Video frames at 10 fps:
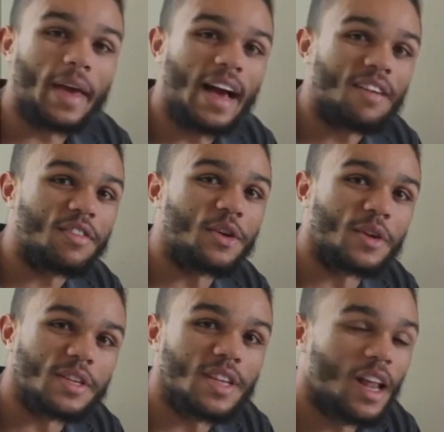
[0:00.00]
we have
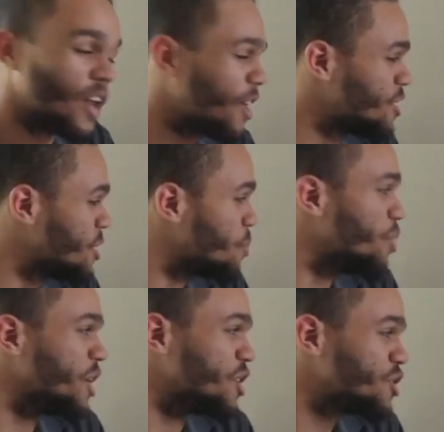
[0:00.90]
here is London
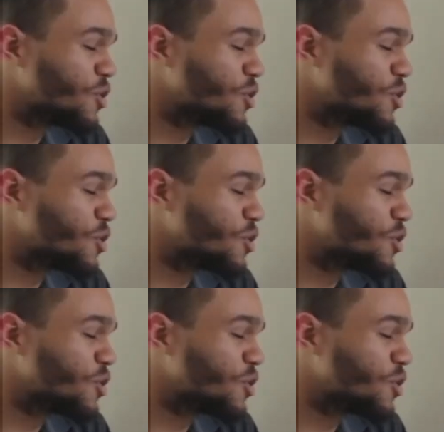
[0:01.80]
Bridge.